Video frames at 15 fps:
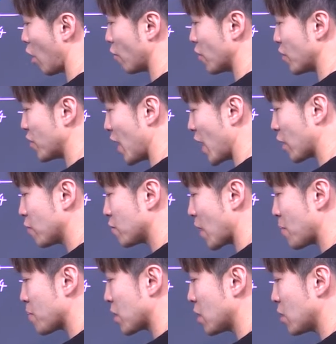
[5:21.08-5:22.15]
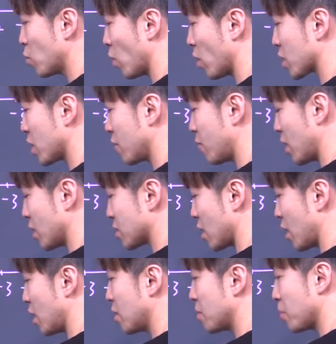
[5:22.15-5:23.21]
of a negative number will give us
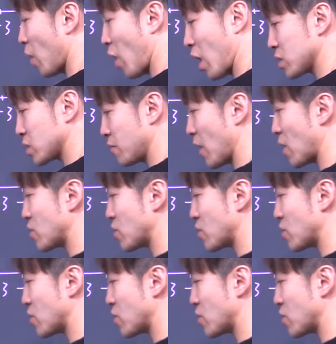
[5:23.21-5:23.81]
a positive